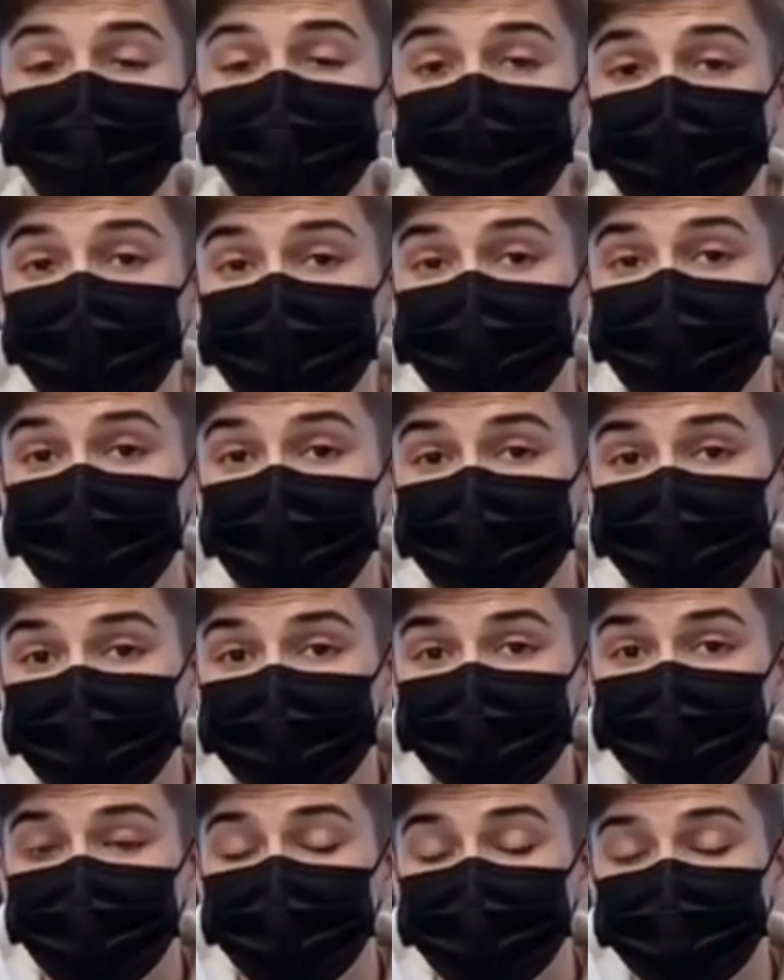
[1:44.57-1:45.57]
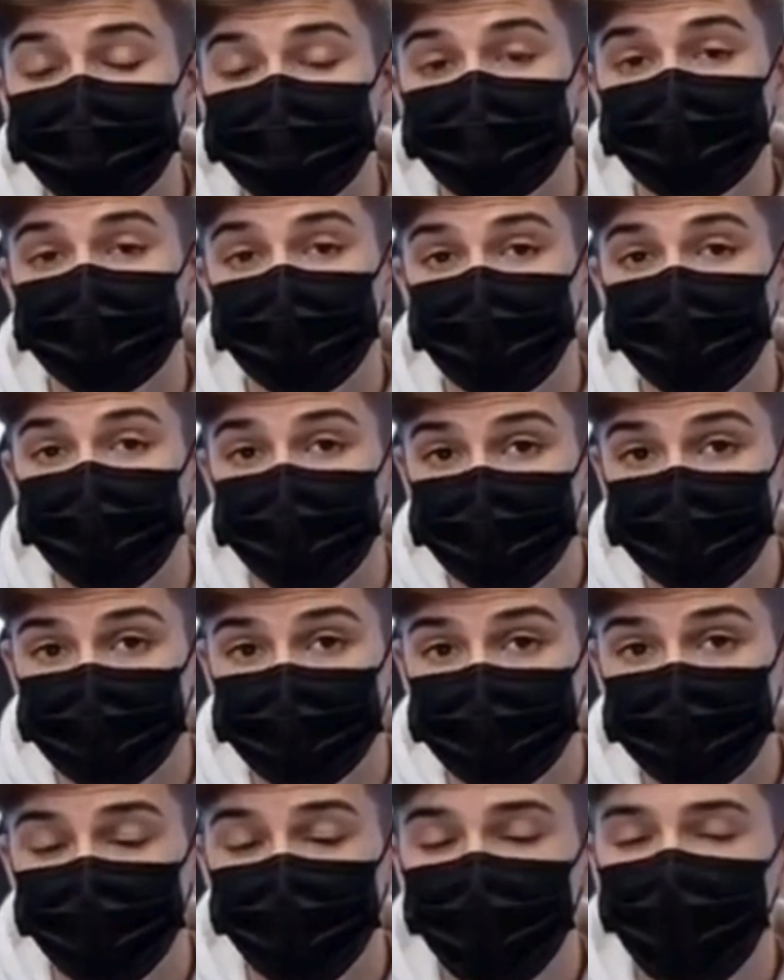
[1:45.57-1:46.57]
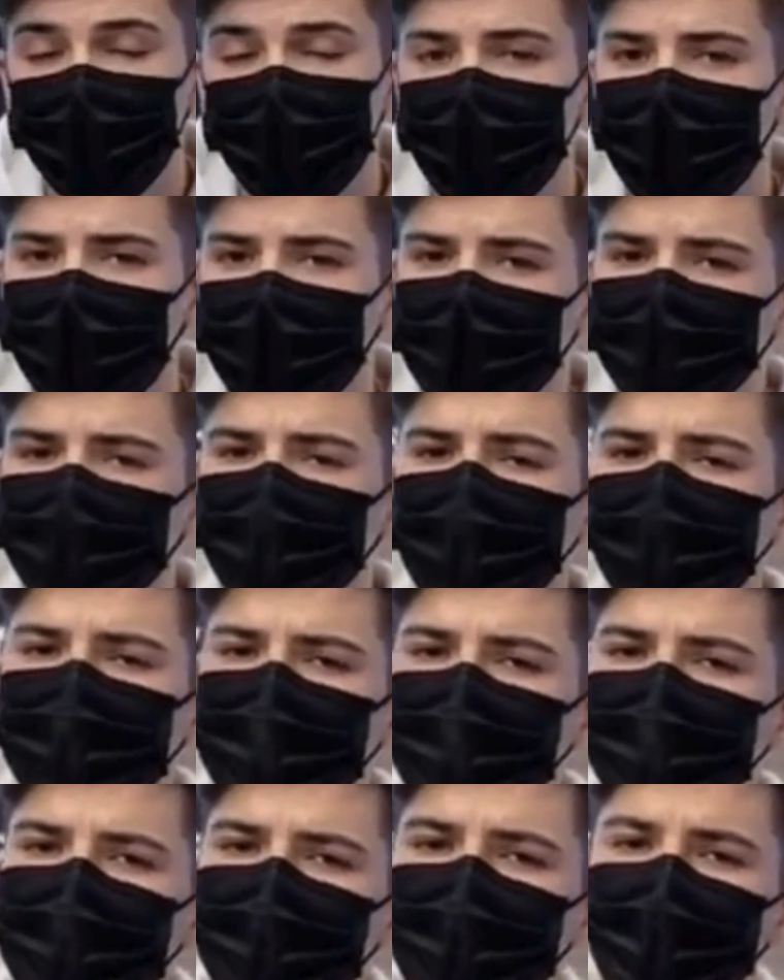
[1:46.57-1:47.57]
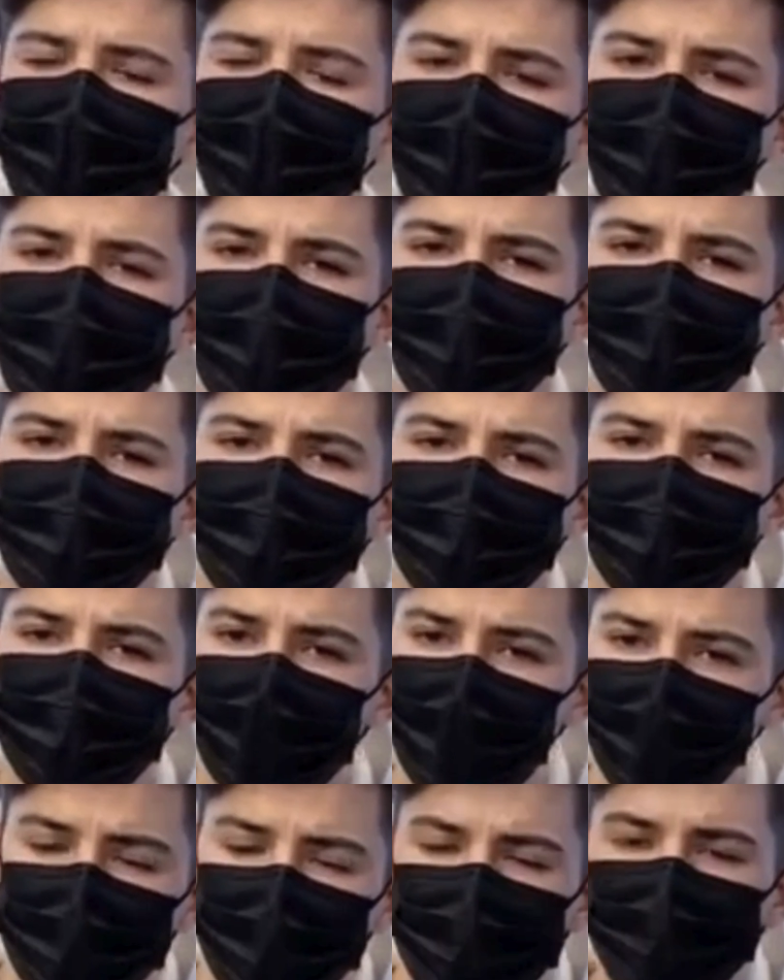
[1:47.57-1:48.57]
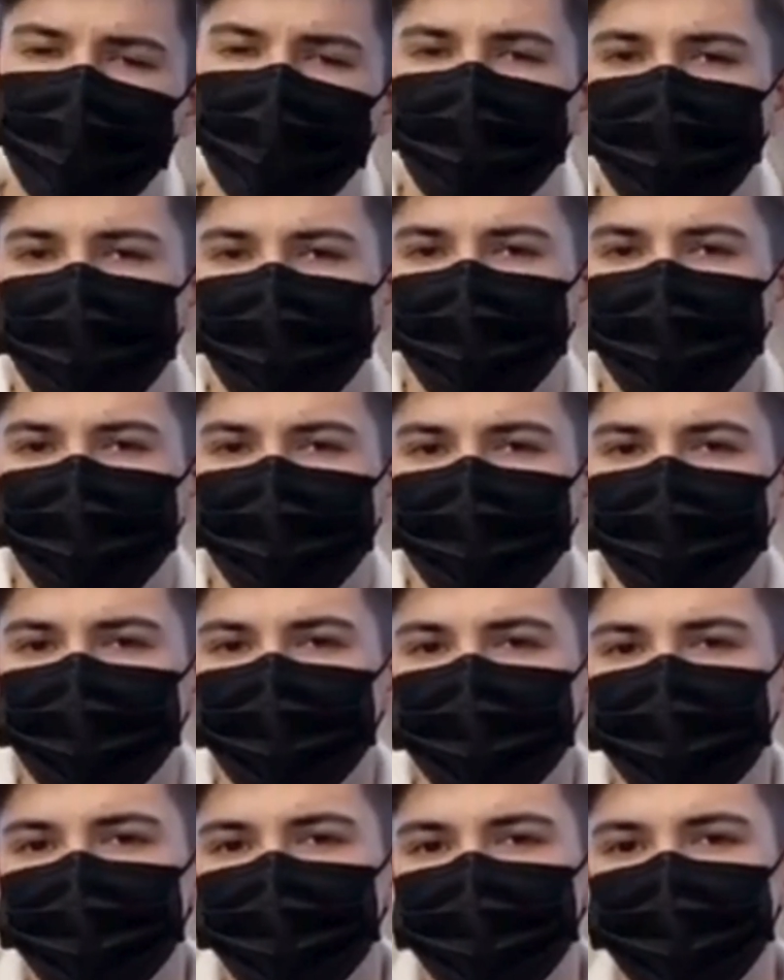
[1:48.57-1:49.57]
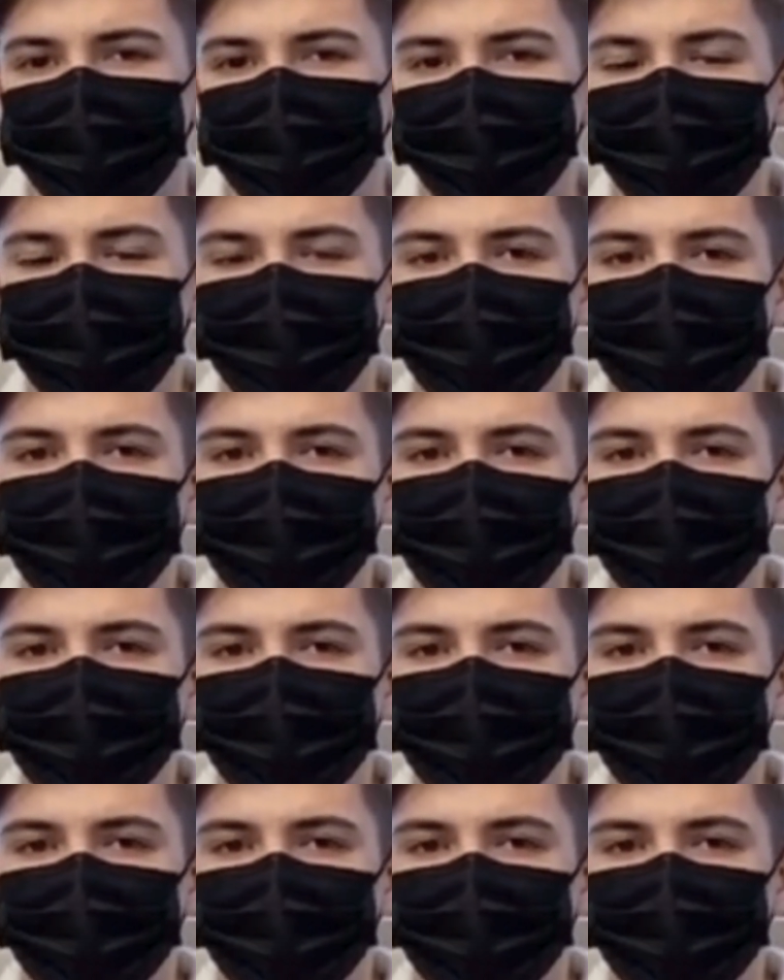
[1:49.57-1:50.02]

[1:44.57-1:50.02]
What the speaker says: characters across cuts. Luma tends to shine on atmospheric, moody scenes with